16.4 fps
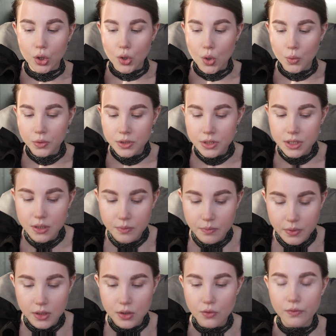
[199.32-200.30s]
going to
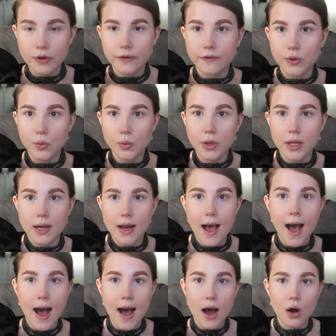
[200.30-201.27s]
be reviewing
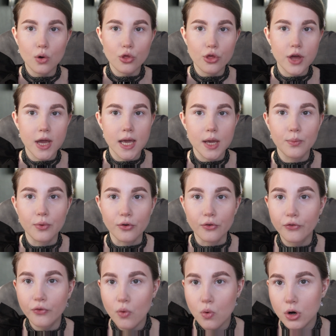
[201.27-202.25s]
how they
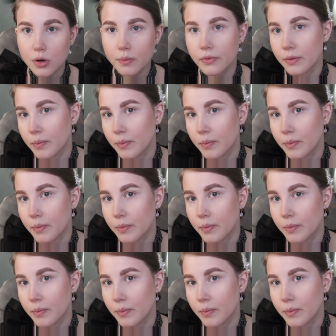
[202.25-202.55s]
perform,